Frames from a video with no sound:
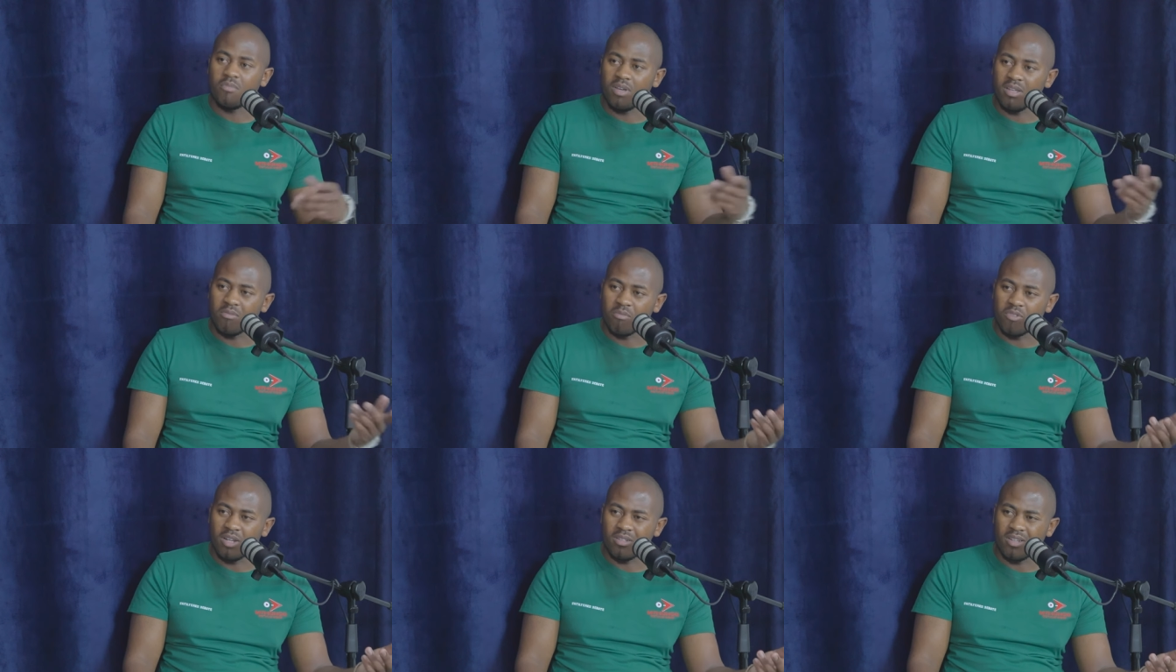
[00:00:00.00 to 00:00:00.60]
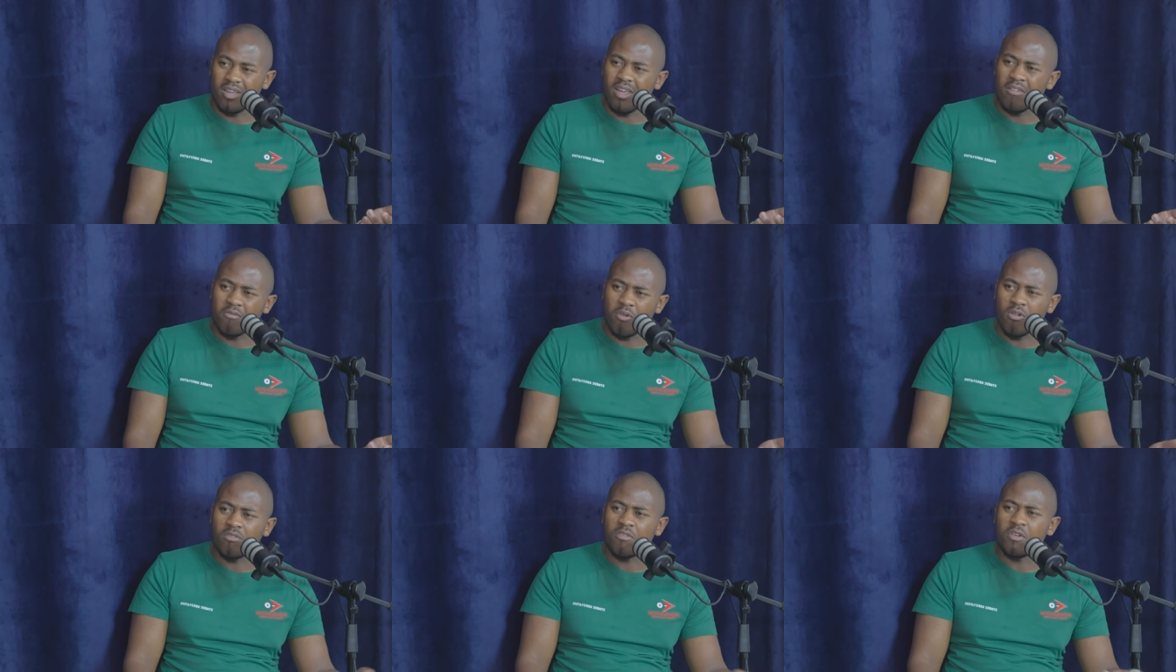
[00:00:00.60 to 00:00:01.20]
in, in,
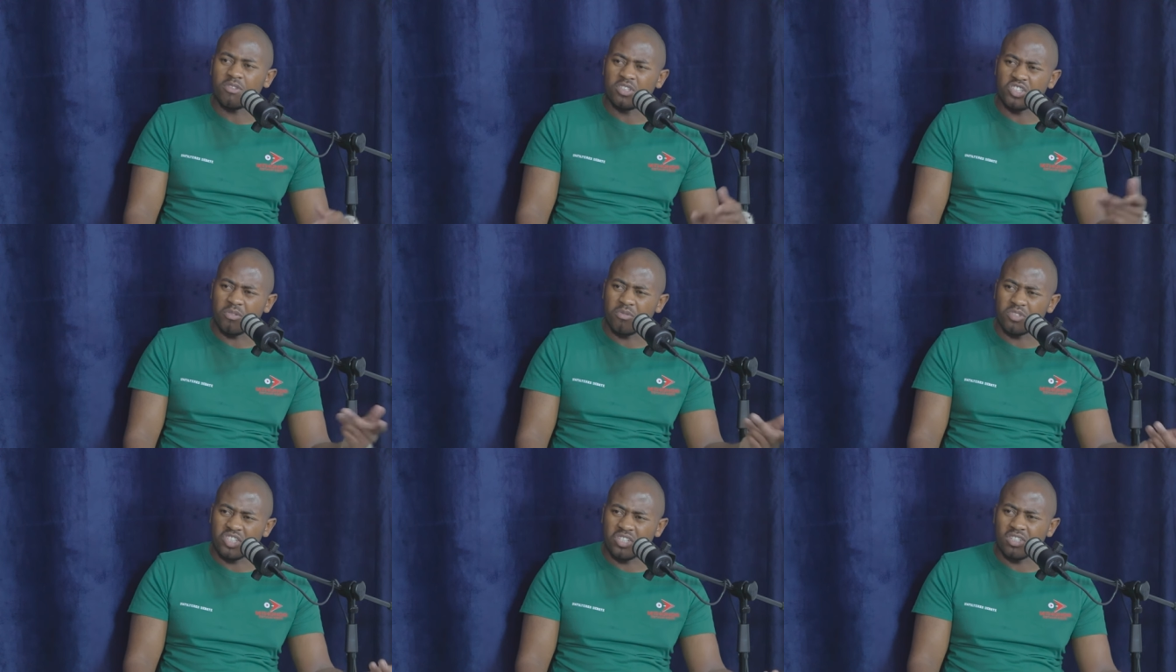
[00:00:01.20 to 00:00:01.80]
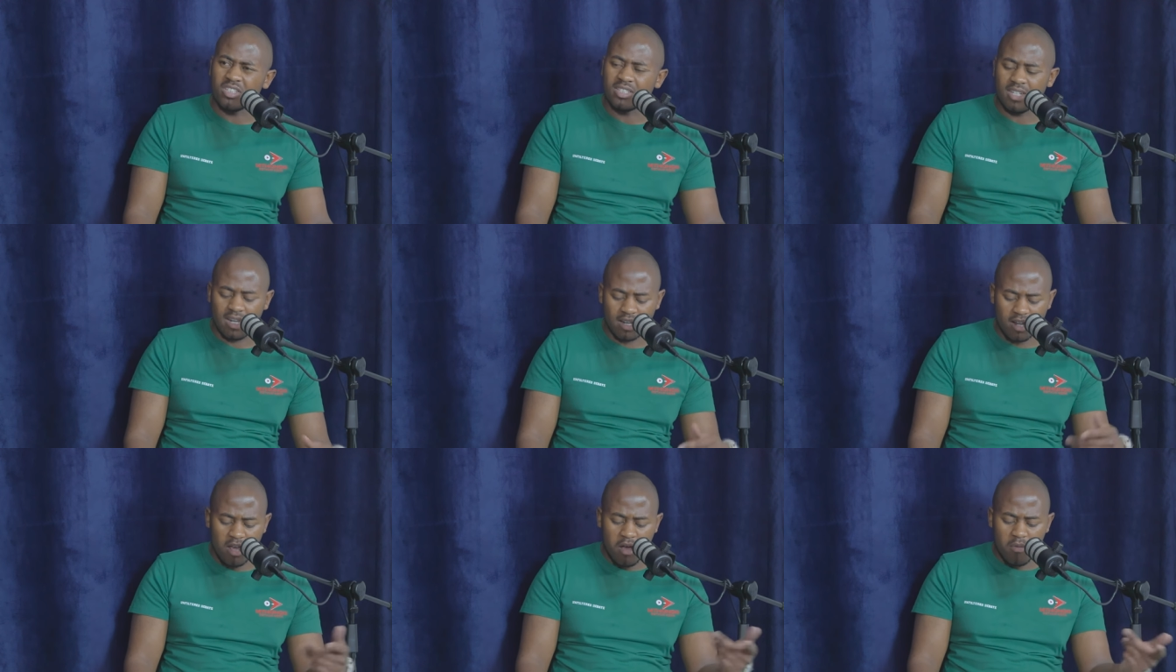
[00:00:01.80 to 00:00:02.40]
involving ch- children,